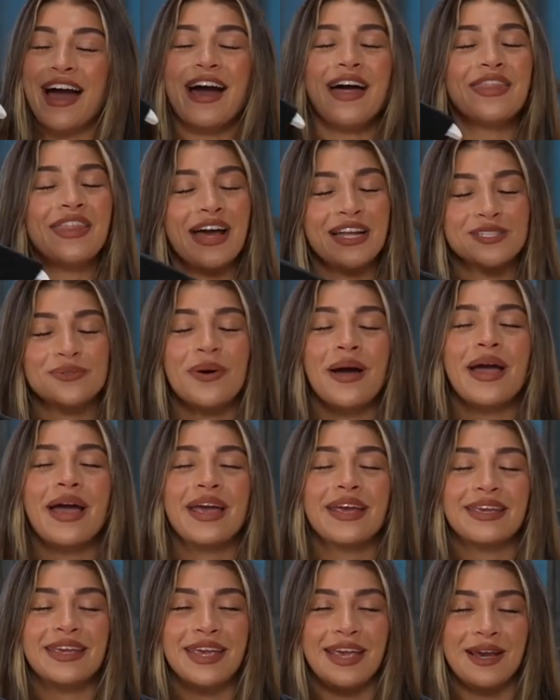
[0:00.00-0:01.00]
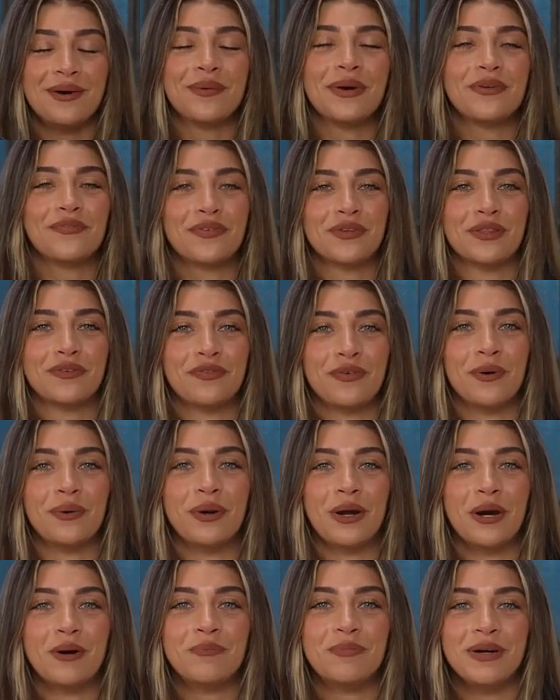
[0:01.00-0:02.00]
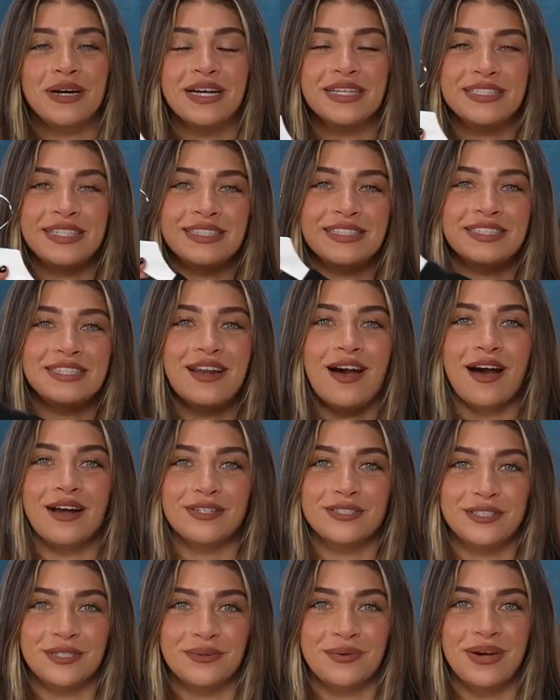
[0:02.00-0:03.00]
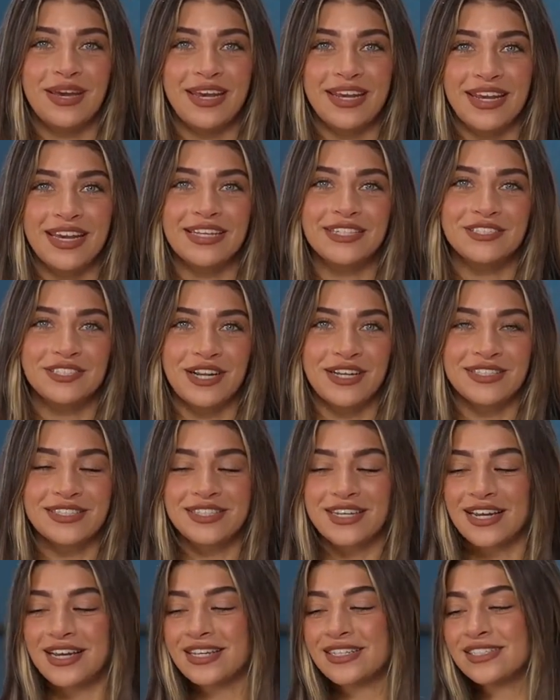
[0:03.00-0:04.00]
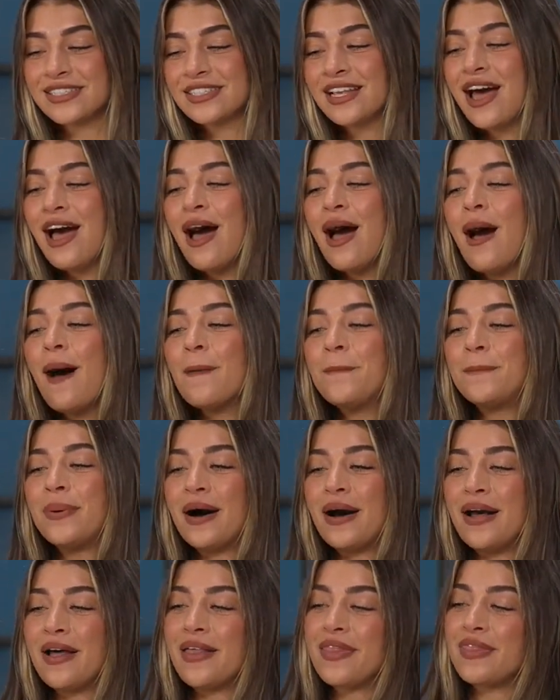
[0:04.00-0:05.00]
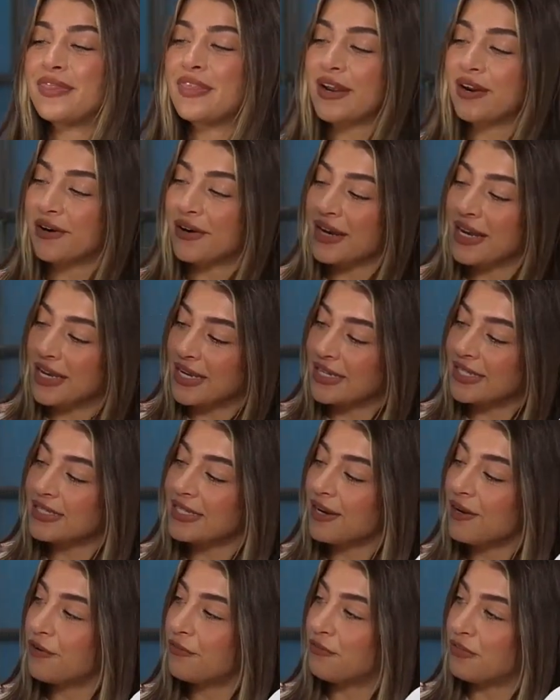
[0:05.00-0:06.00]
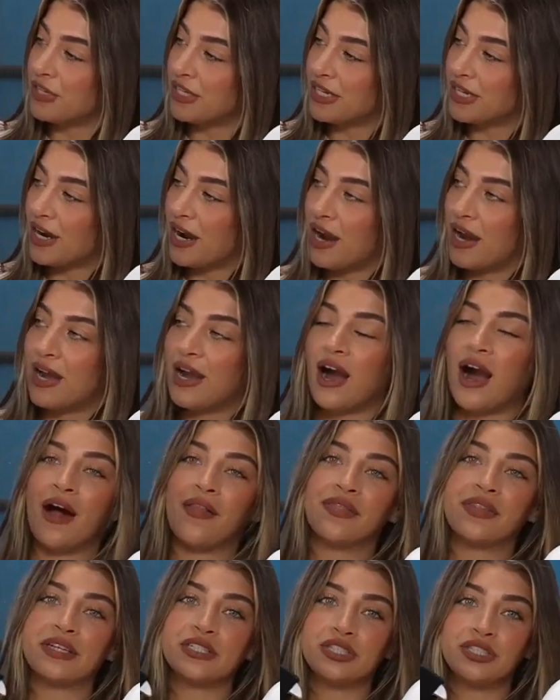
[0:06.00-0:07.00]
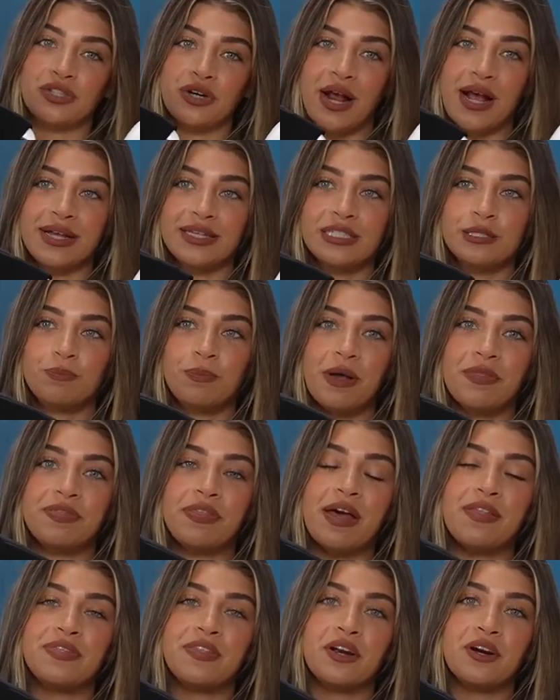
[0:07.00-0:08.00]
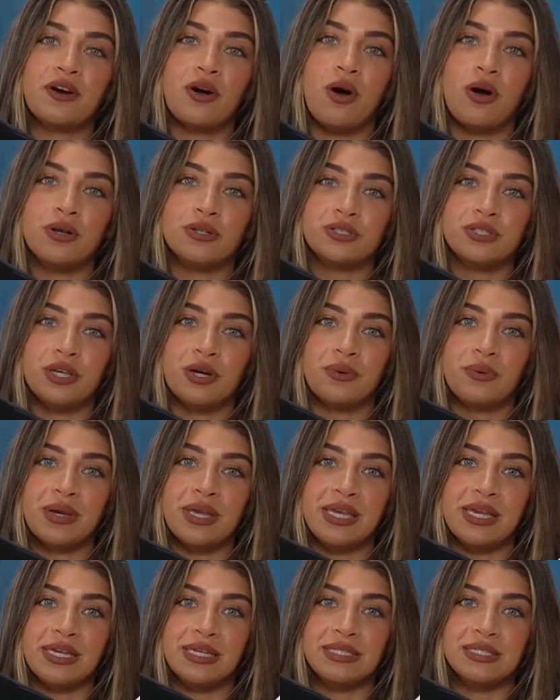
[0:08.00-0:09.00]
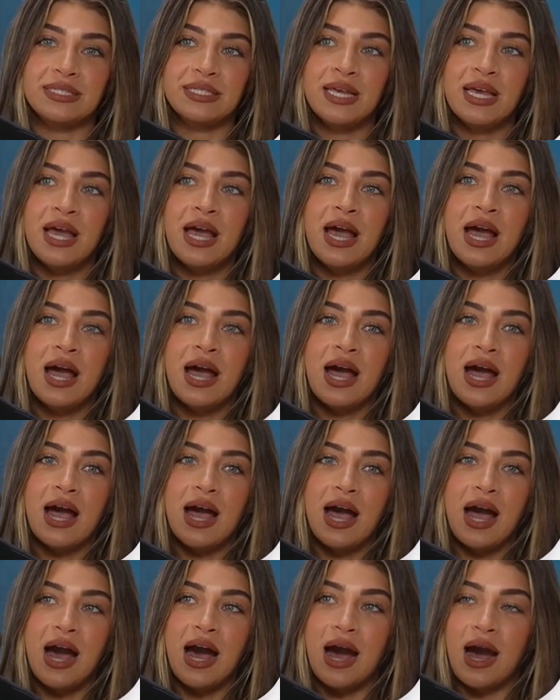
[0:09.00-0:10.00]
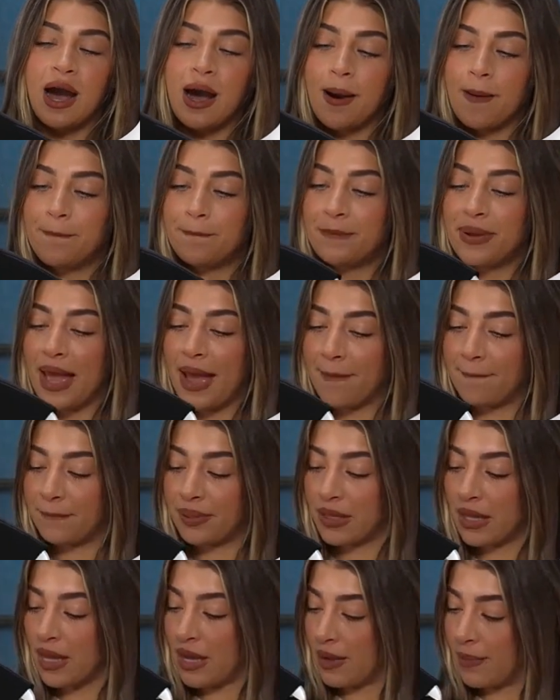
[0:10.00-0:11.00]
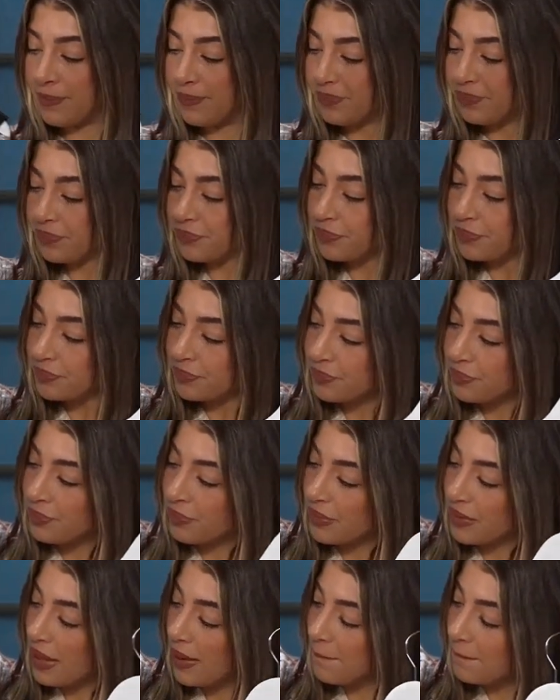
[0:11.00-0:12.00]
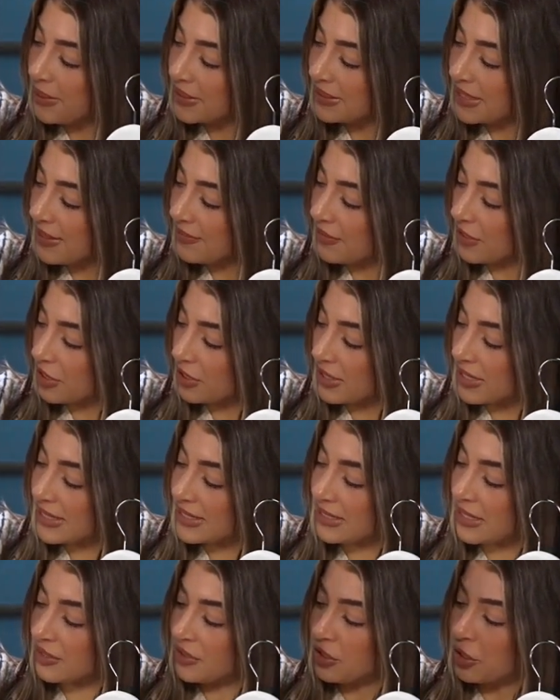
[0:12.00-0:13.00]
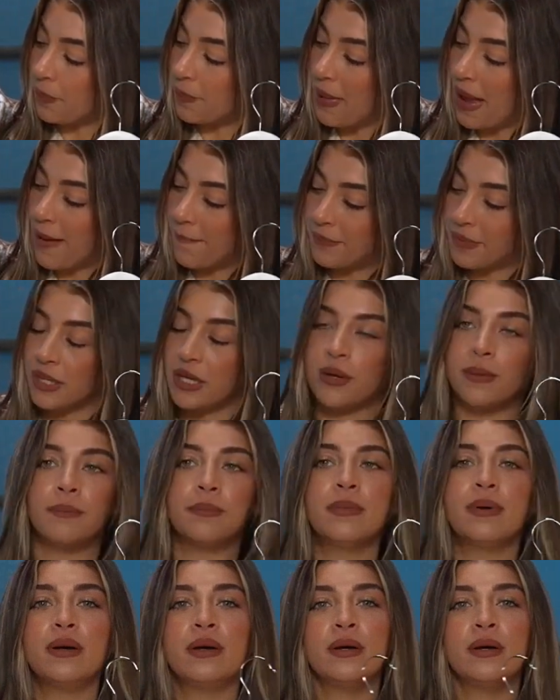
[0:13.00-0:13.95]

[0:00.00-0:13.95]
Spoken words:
that's why I can't wait for the photo, because it's not doing it justice. But there is a V cut on this dress, but then there also is a peplum, but then there is a little peplum